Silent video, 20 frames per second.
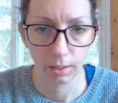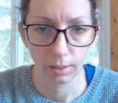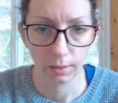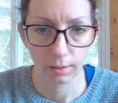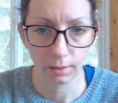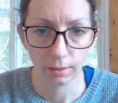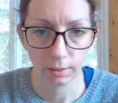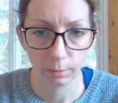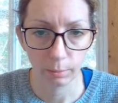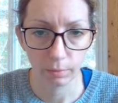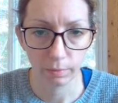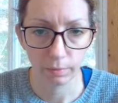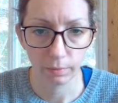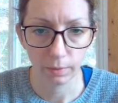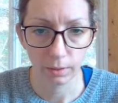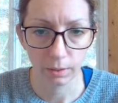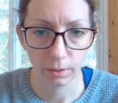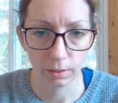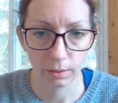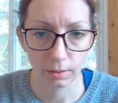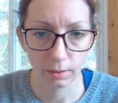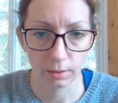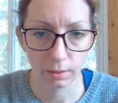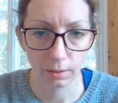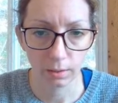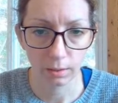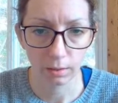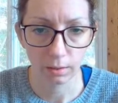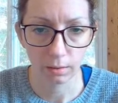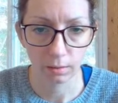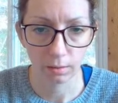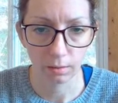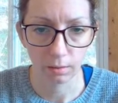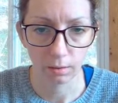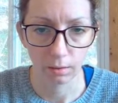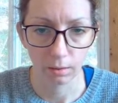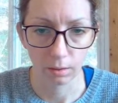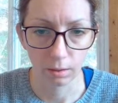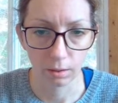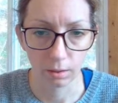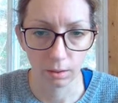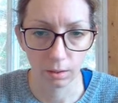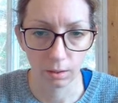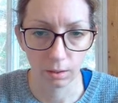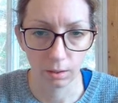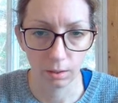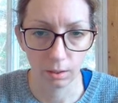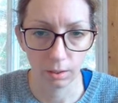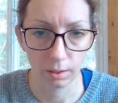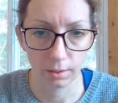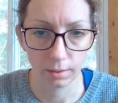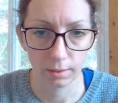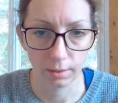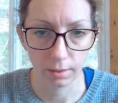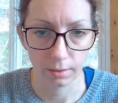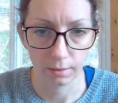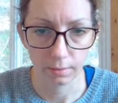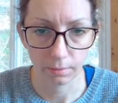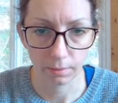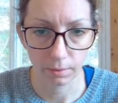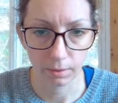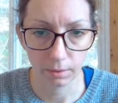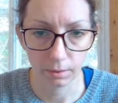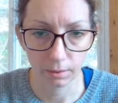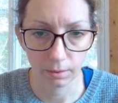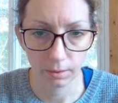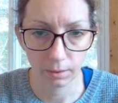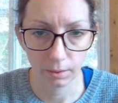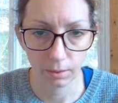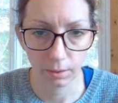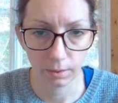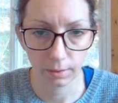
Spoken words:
Some of these are accessories.